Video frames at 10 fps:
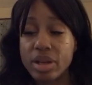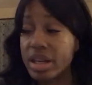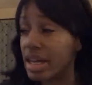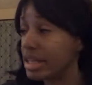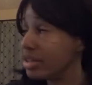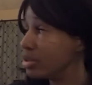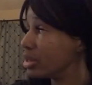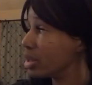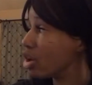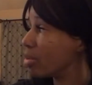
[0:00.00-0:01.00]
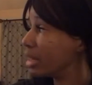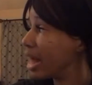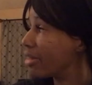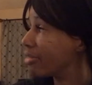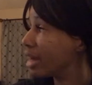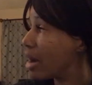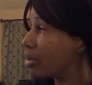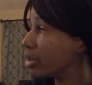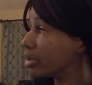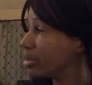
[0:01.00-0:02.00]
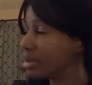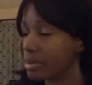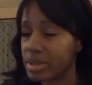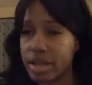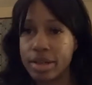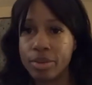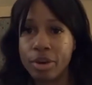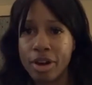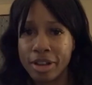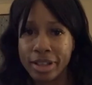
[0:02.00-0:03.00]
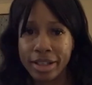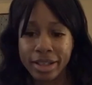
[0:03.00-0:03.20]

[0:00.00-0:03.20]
And I need to use that amaranth flour. I think I'm saying it wrong